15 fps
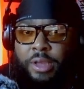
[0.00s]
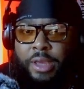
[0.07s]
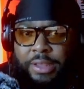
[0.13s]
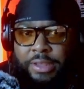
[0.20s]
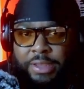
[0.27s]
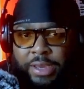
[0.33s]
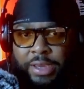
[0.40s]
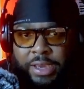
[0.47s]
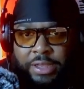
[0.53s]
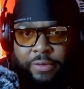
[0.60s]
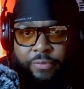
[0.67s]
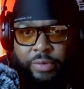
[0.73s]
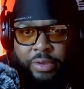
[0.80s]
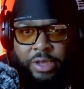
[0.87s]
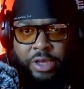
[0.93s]
And then
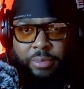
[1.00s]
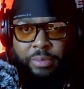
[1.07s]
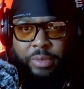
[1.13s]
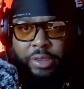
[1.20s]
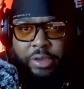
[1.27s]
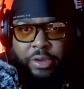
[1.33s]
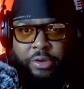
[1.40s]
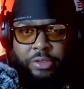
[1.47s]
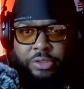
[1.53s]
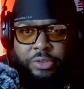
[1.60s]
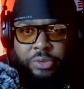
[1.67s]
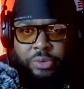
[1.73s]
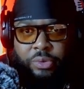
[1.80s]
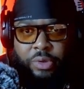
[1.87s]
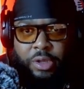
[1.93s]
if we come here
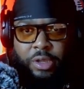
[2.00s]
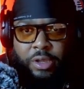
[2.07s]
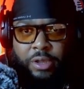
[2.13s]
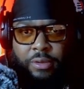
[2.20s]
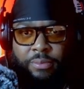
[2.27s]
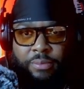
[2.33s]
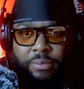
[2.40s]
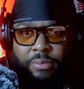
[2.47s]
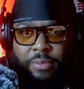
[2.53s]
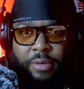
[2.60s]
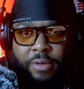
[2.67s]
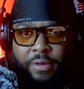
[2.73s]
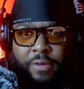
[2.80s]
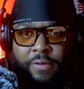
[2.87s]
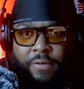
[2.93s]
to
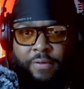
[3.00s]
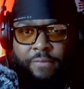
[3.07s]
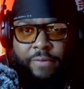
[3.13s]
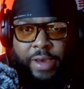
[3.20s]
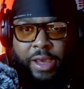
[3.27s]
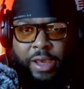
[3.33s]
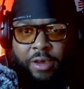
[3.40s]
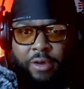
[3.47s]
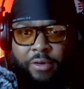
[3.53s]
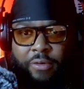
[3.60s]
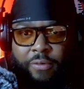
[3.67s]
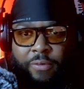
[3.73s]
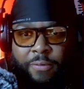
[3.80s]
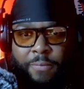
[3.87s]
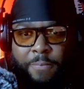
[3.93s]
file,